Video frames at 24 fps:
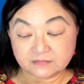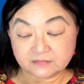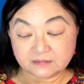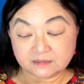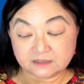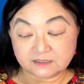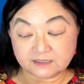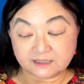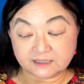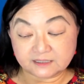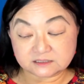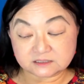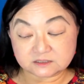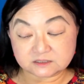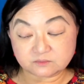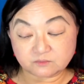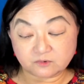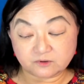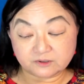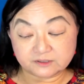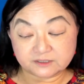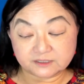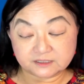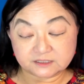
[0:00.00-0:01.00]
Next
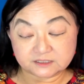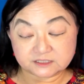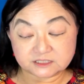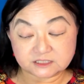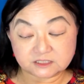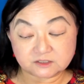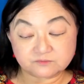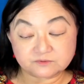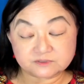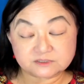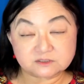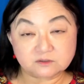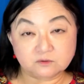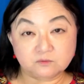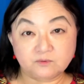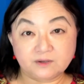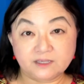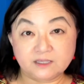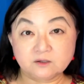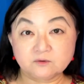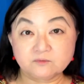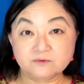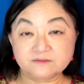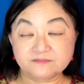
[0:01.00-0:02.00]
morning she was
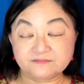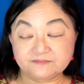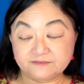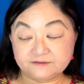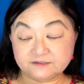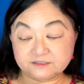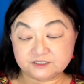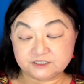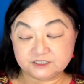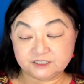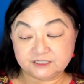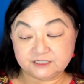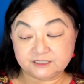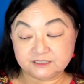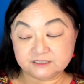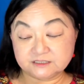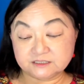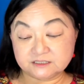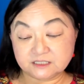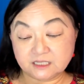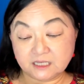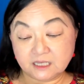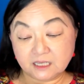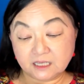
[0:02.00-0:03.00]
awake with the
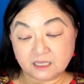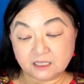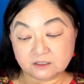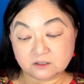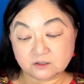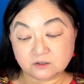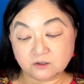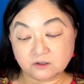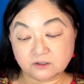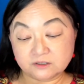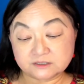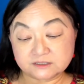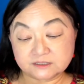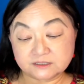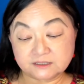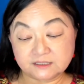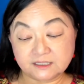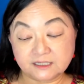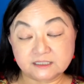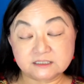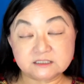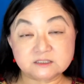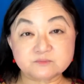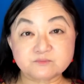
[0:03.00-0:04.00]
chickens and cooked a
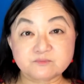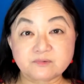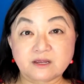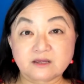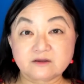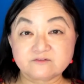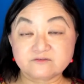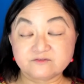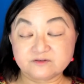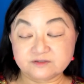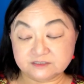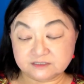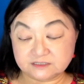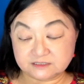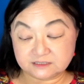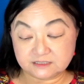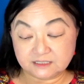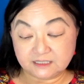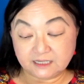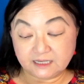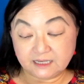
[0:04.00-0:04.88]
nice breakfast,